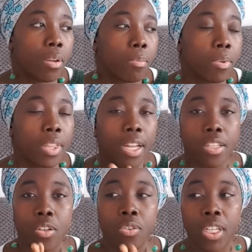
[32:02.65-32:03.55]
But that's
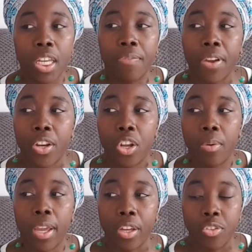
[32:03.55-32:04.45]
only if I know
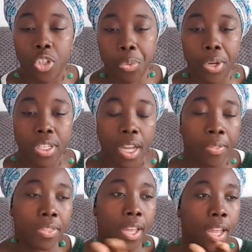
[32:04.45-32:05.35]
I can do it,
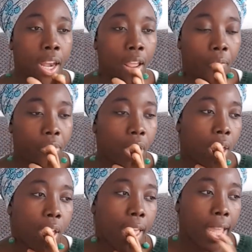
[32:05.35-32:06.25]
and then
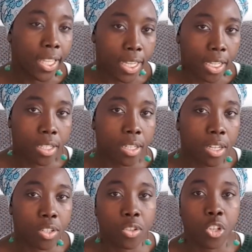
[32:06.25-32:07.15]
edit as
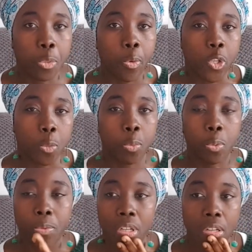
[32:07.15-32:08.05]
soon as
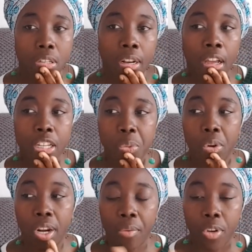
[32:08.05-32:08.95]
possible, because the last
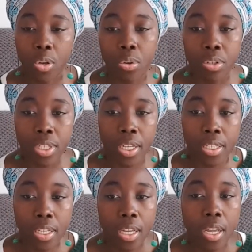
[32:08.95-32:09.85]
one I recorded
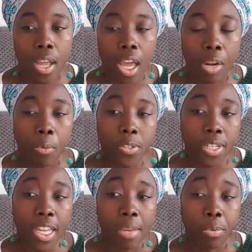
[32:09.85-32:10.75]
and I wasn't
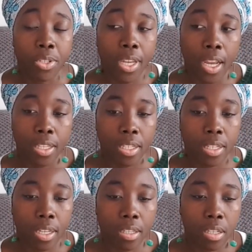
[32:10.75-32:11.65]
able to edit
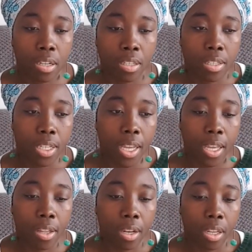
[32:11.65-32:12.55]
it
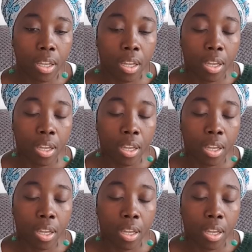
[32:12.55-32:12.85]
until